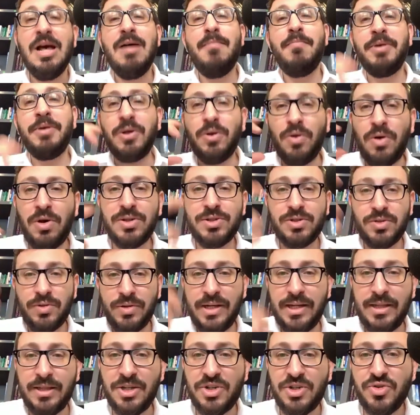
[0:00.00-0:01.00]
But you also
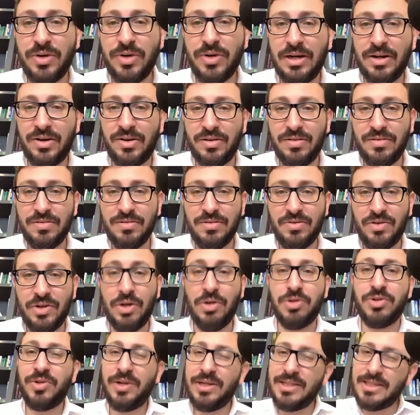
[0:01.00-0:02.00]
need the trigger. You
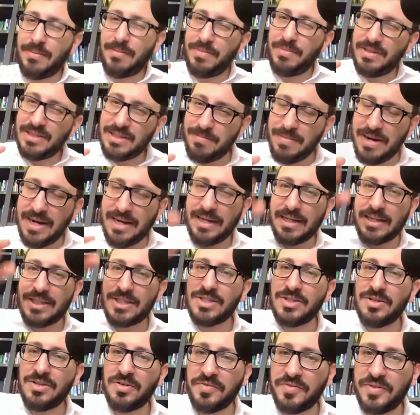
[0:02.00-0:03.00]
also need somebody to make it
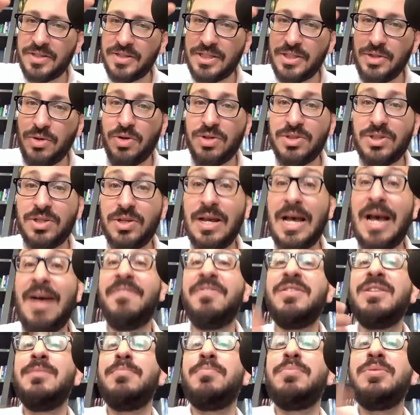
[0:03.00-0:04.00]
surface. You also
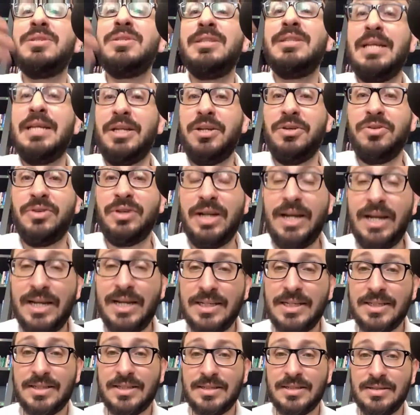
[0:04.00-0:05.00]
have to present your
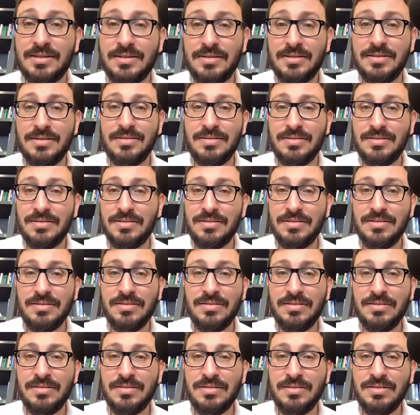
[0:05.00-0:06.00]
case
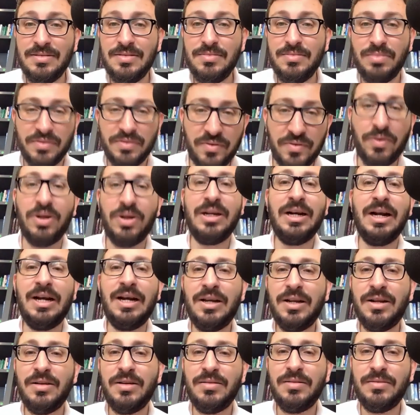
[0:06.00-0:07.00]
before God.